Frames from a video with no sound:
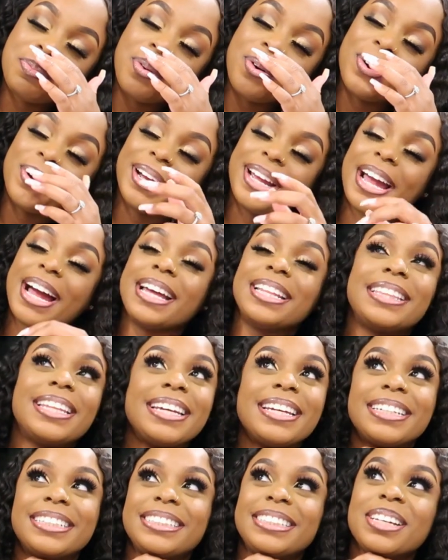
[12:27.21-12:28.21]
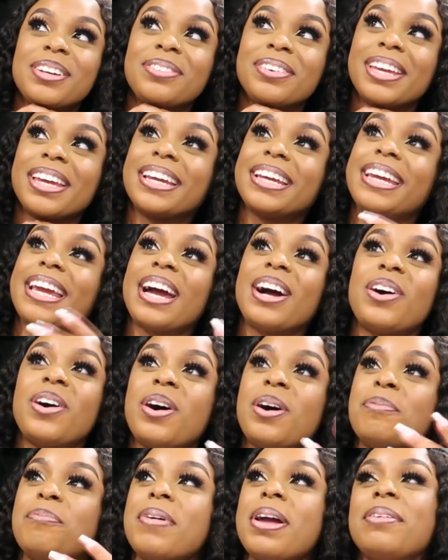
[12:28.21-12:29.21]
point, I think Sim can count
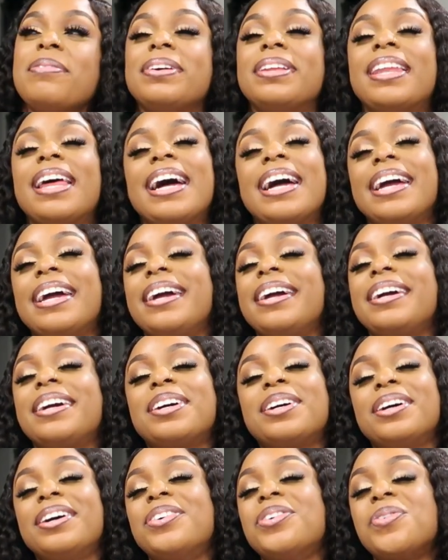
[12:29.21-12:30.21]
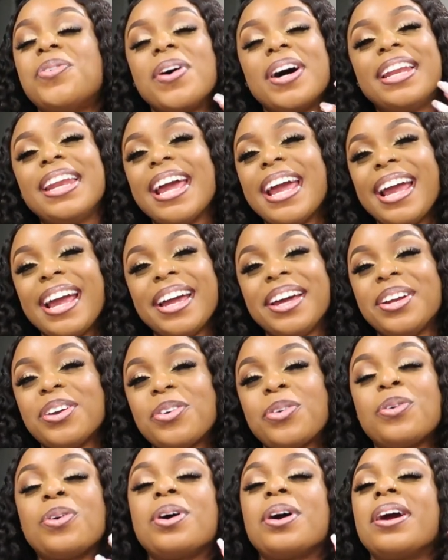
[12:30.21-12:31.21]
on maybe like one hand
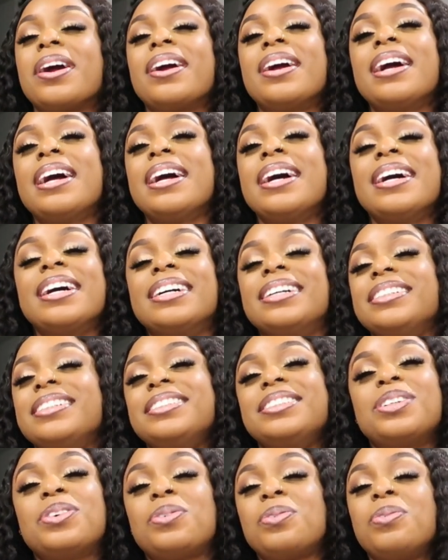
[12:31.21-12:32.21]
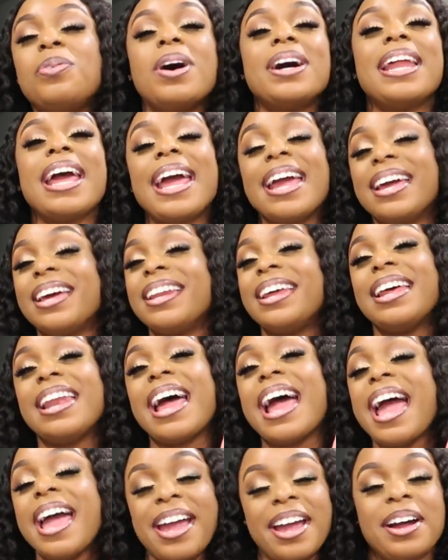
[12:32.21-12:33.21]
or one hand and a
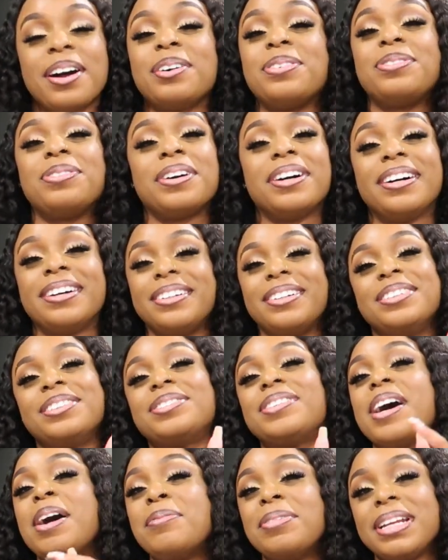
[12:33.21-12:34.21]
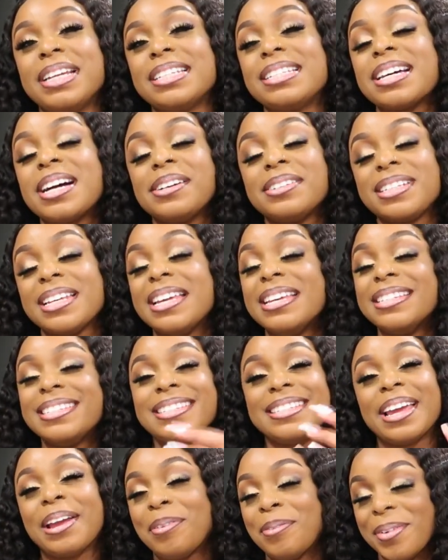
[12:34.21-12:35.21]
half of how many times he's
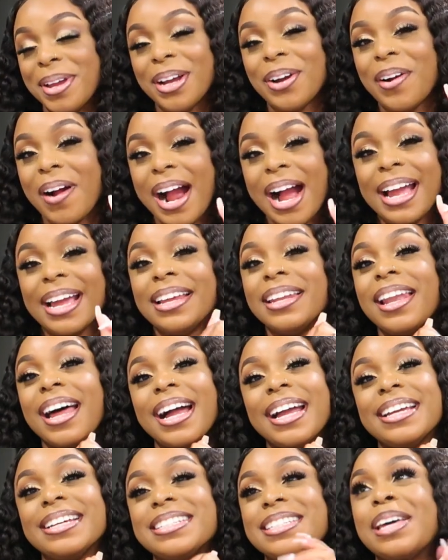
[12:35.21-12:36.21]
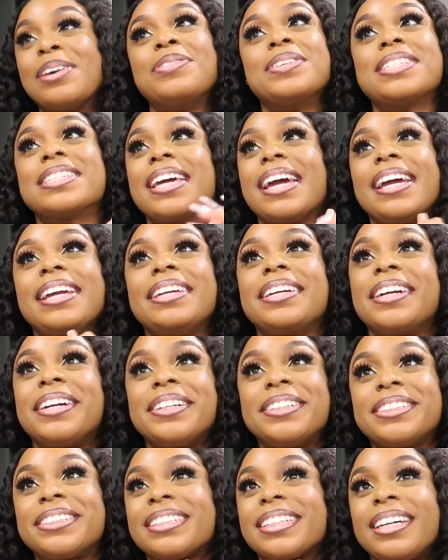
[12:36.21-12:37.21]
seen me cry in like seven to eight
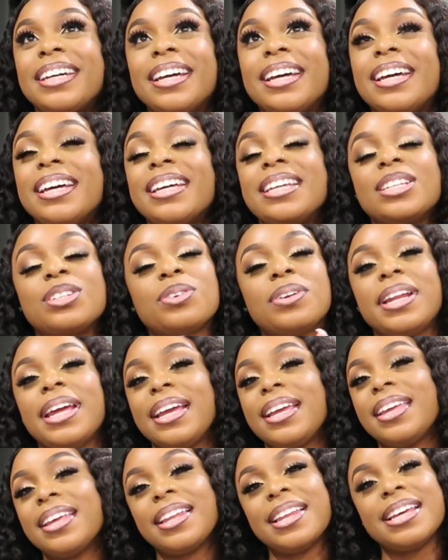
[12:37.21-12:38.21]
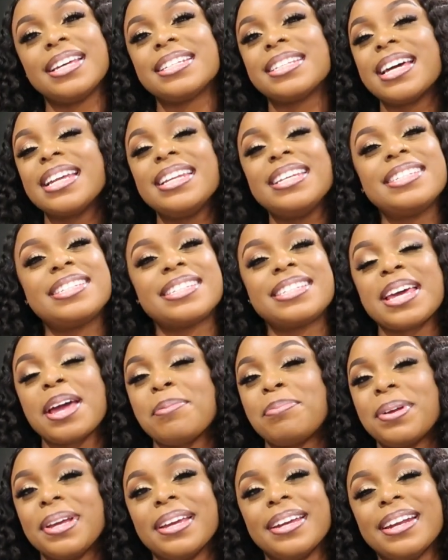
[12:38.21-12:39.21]
years. It's ridiculous. I need to
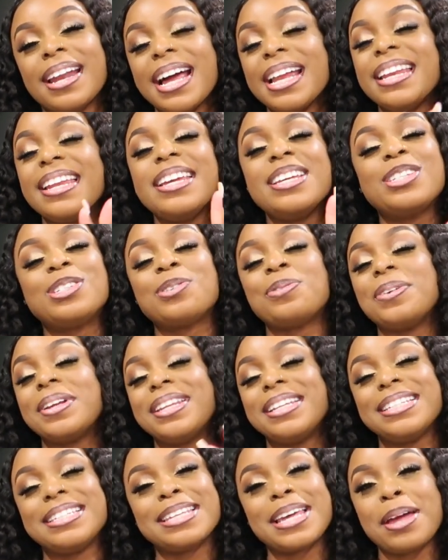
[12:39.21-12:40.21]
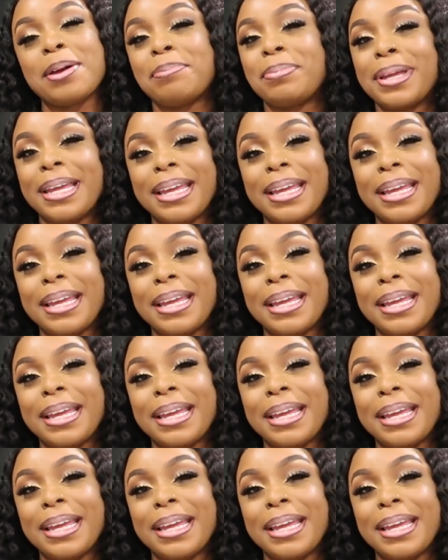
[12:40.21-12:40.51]
tap in. I need to really tap